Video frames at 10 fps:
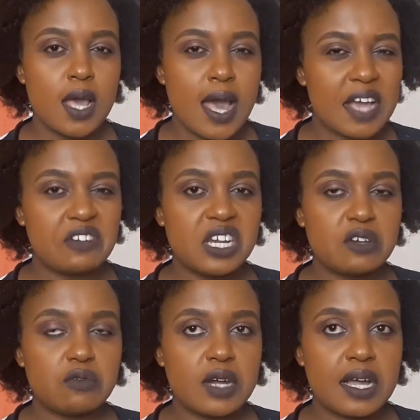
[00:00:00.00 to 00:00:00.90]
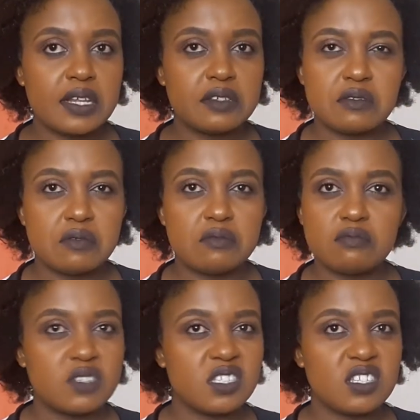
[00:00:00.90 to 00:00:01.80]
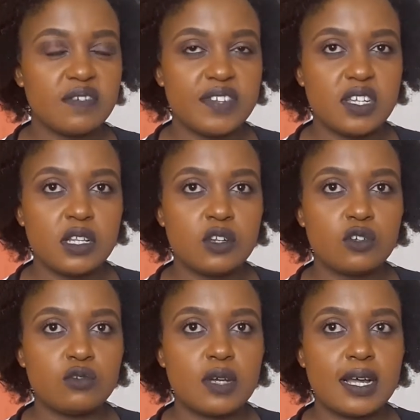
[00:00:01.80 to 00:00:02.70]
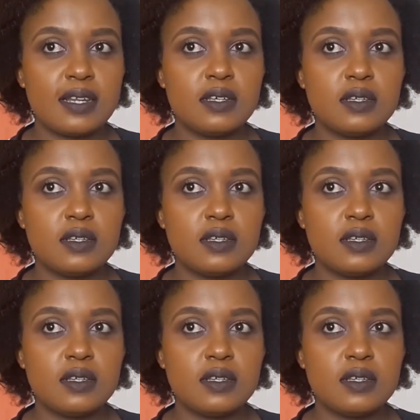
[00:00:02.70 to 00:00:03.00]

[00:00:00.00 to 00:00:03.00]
I don't like ugali, so it's definitely not ugali.